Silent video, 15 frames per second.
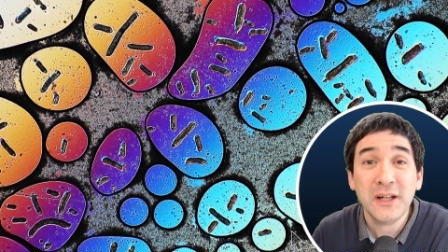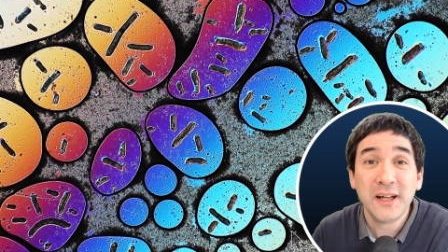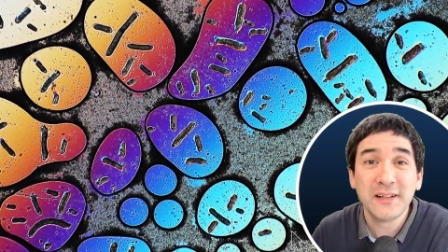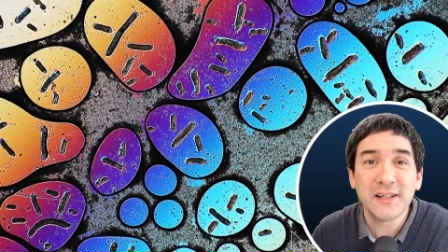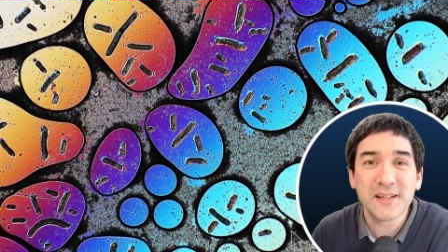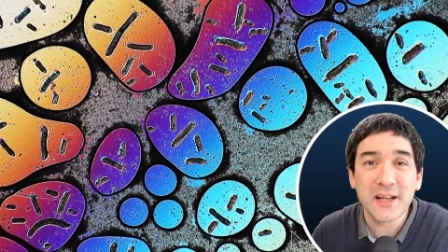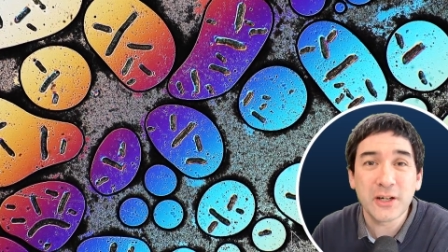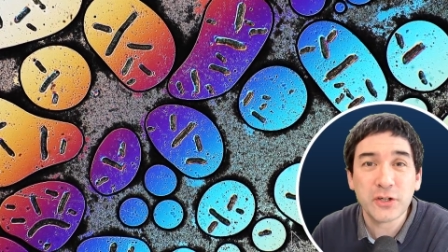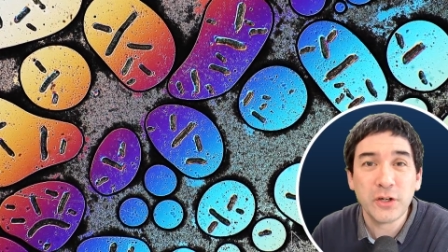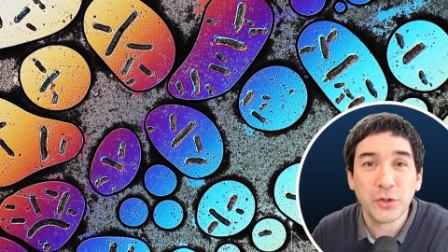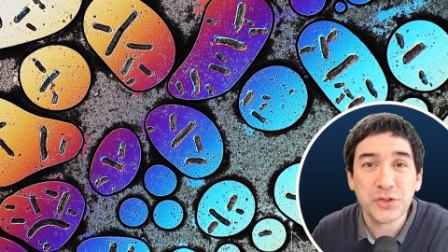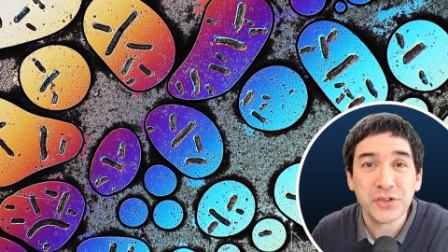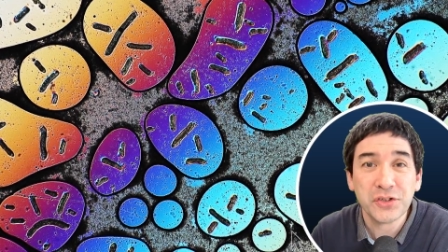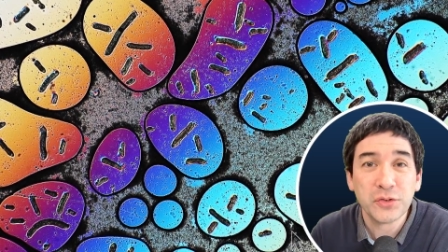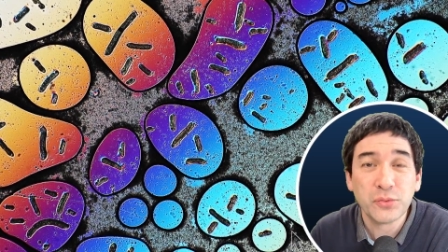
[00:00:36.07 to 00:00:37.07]
And that's actually
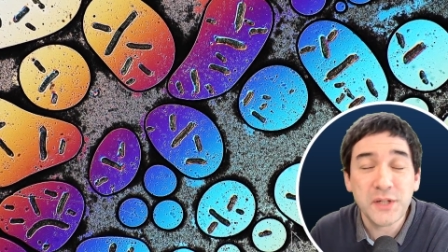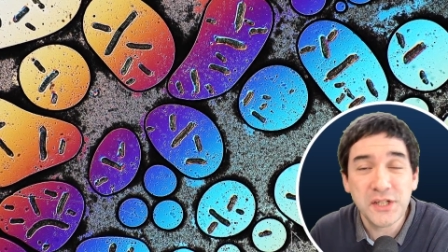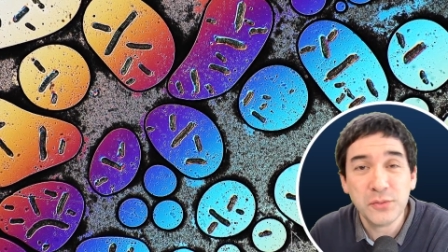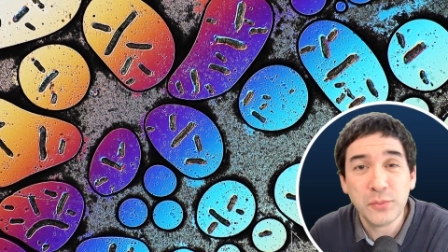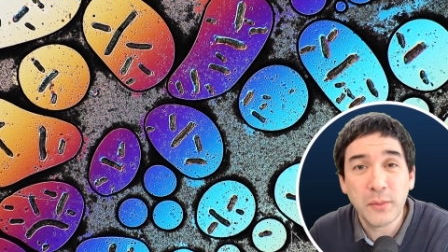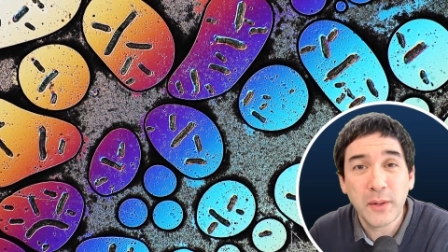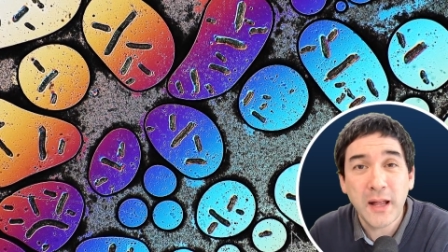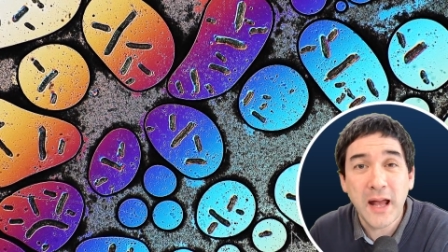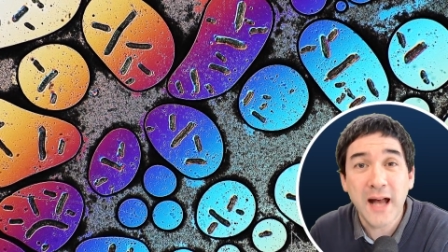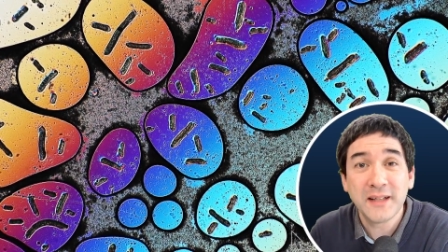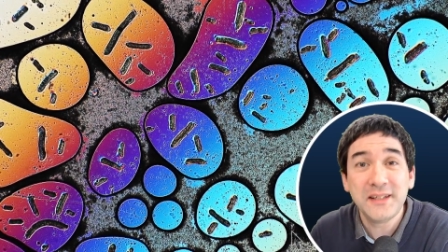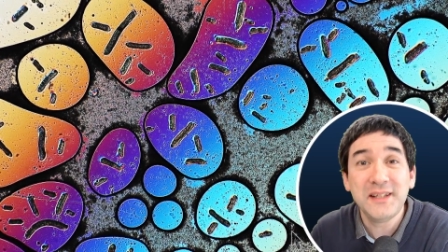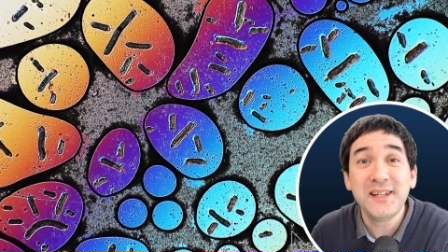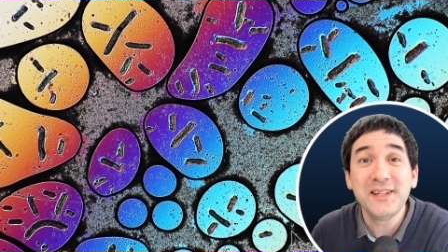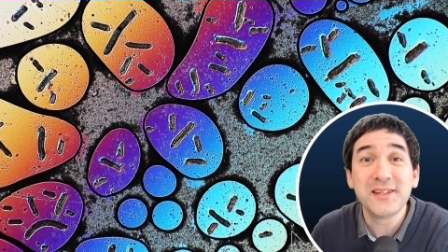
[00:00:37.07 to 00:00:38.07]
also the reason why we
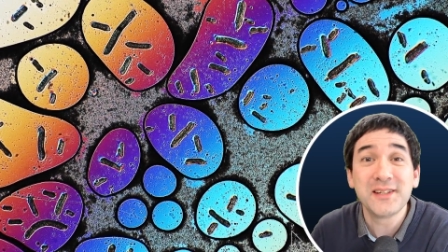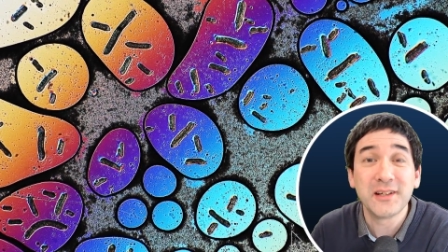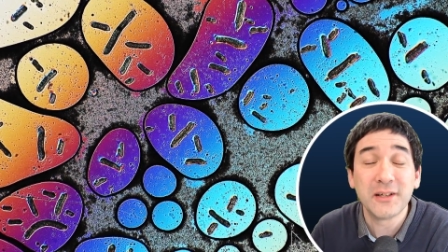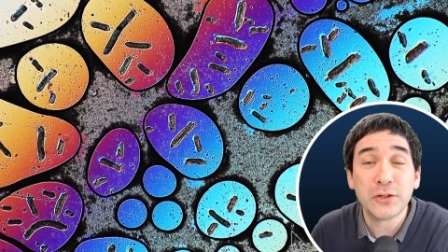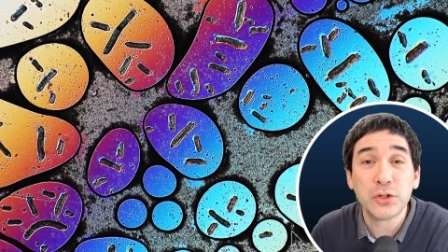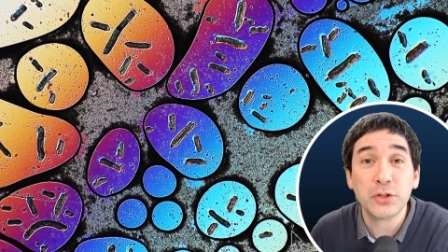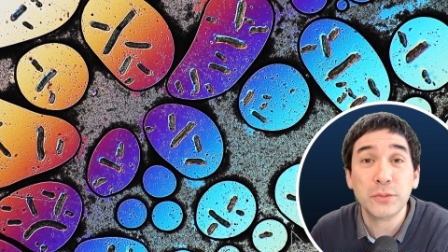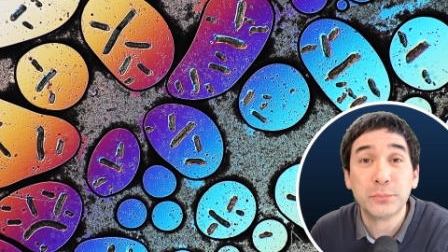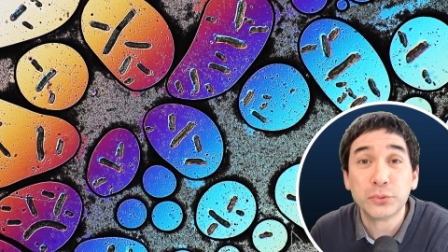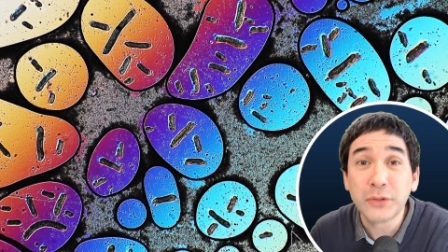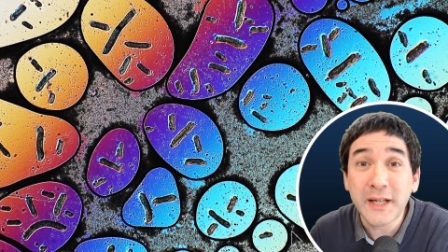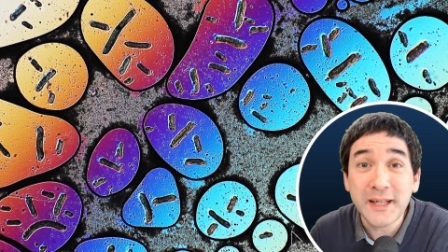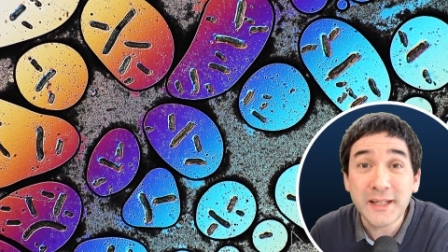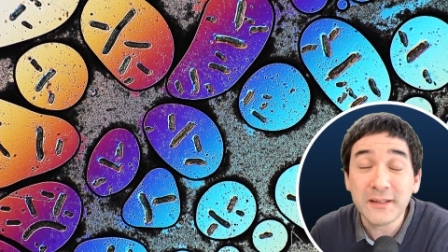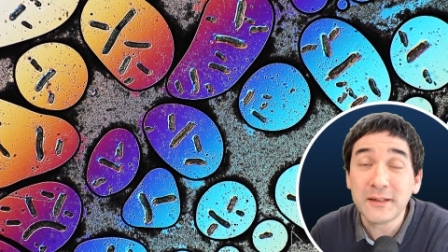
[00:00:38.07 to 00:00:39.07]
add yeast uh, to
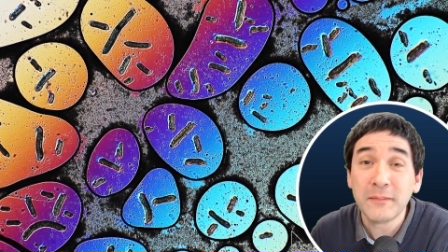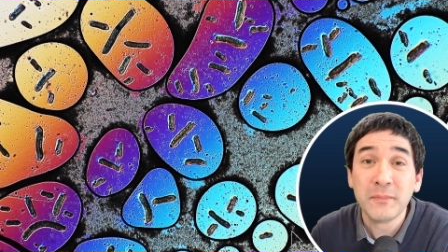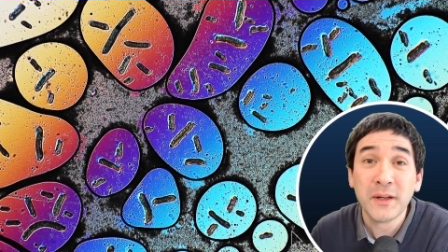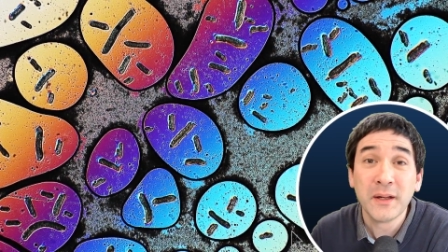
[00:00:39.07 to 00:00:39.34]
bread uh,